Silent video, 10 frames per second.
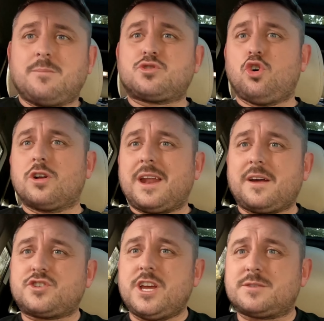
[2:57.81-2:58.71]
I'm so
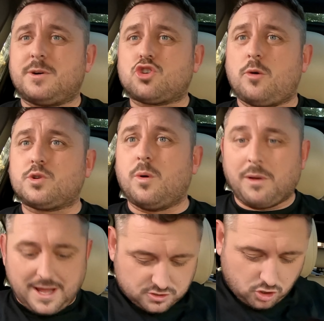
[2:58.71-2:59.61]
glad I've changed my top to a
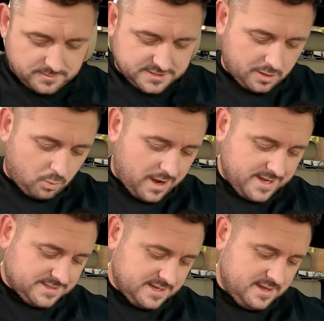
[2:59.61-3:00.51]
black top instead of
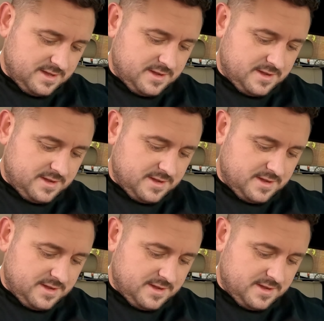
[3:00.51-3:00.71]
white.